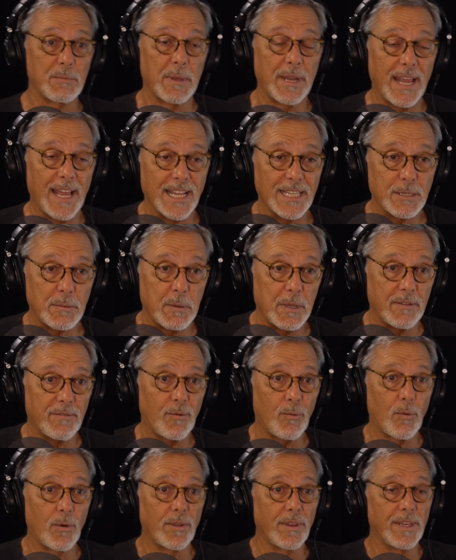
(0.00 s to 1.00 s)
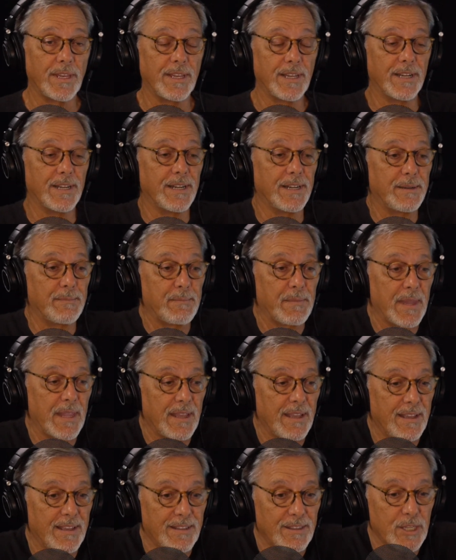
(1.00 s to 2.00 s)
been asking me for the
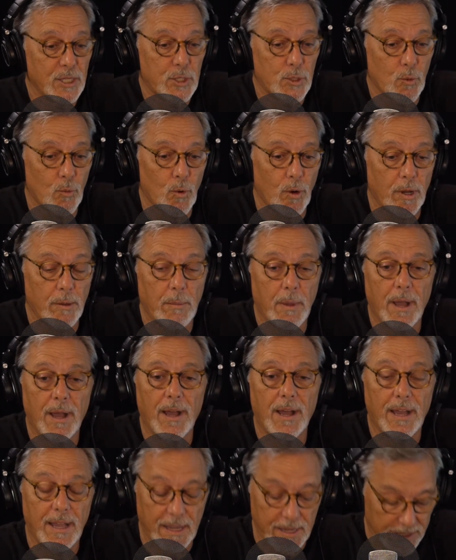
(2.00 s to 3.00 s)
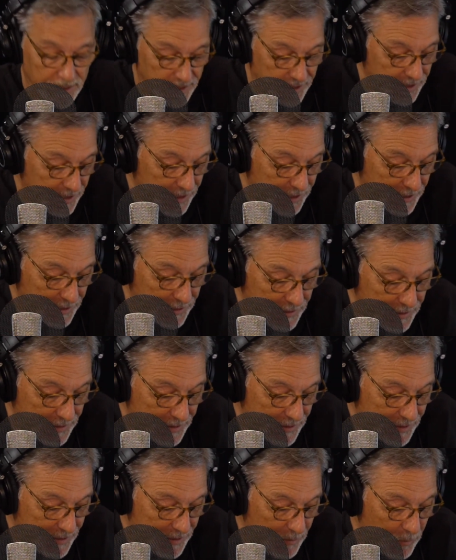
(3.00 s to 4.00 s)
story behind
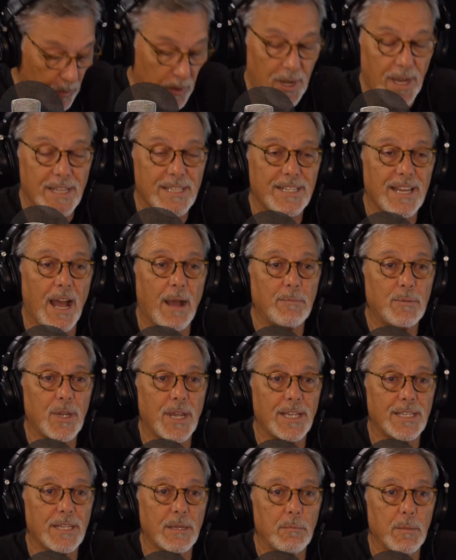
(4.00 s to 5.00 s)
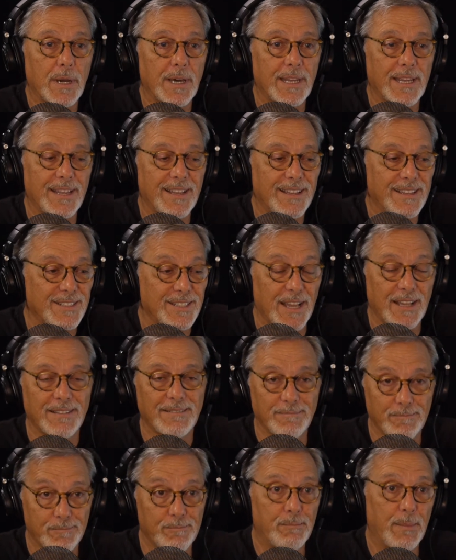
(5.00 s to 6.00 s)
when I stopped chasing money, because I
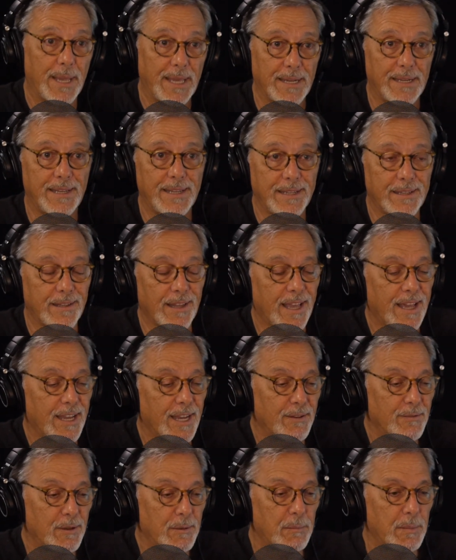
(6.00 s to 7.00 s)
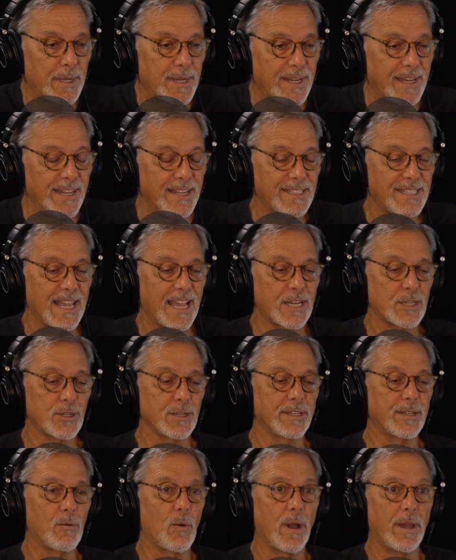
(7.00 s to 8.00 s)
made a deal out of it. But it is
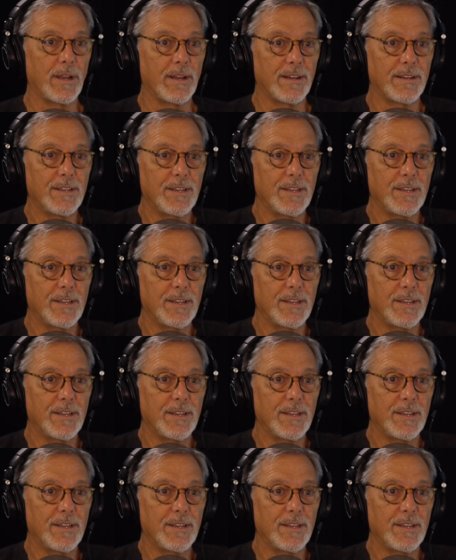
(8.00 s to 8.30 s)
actually quite